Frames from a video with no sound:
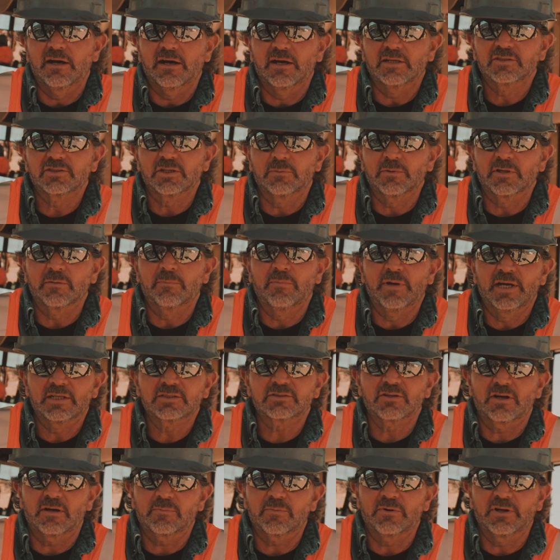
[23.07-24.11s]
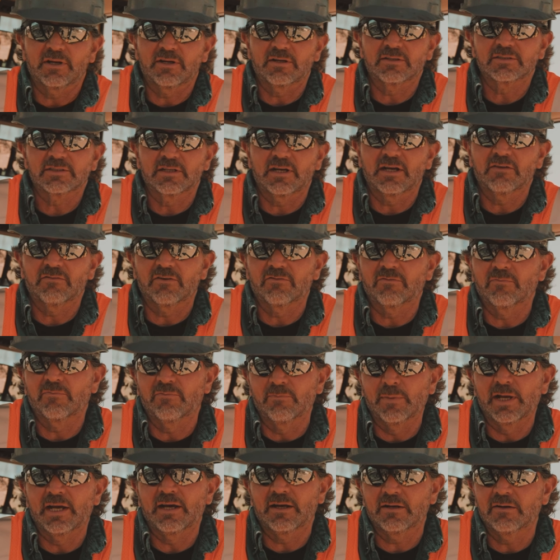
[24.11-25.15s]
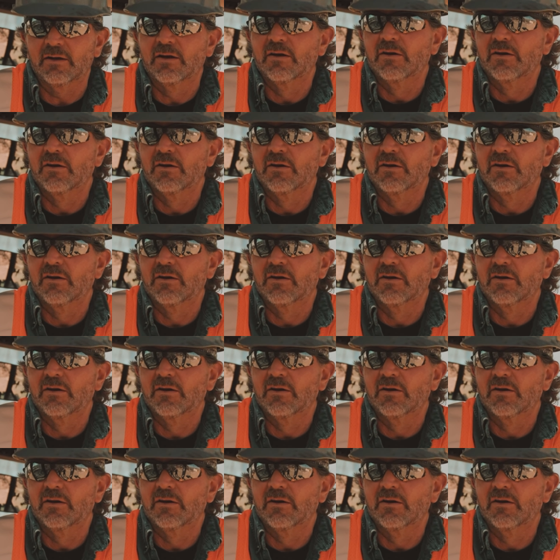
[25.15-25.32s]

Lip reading: Some of the best operators I've ever met